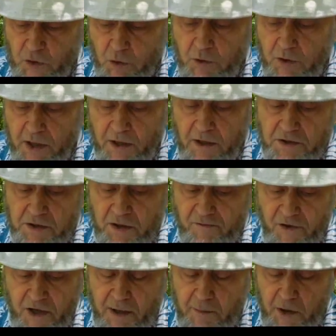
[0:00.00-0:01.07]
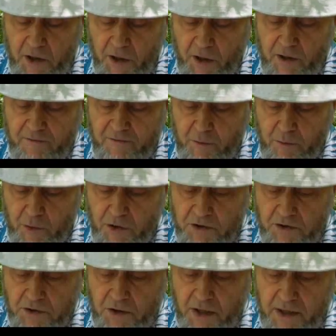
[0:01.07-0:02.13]
No one else in the family cared for
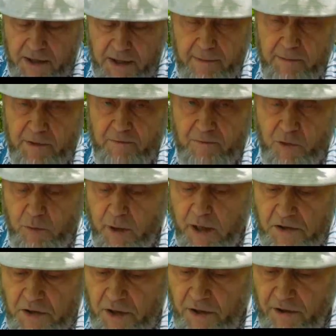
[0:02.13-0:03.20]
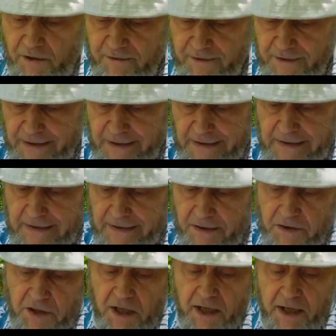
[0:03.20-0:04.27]
books, so I kept them for myself,
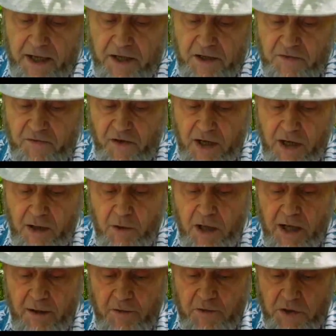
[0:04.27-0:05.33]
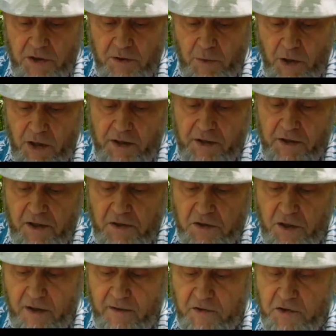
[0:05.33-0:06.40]
until a house fire while I was in military
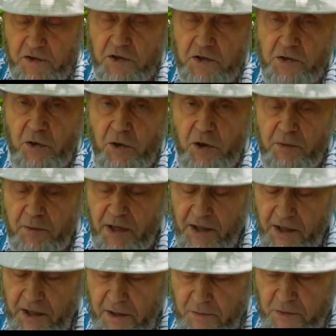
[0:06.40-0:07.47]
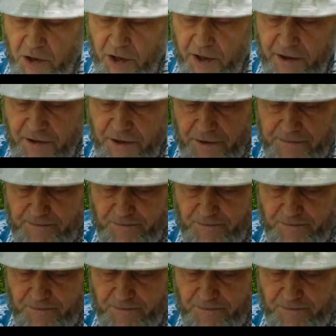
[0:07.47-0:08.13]
service destroyed my keepsakes.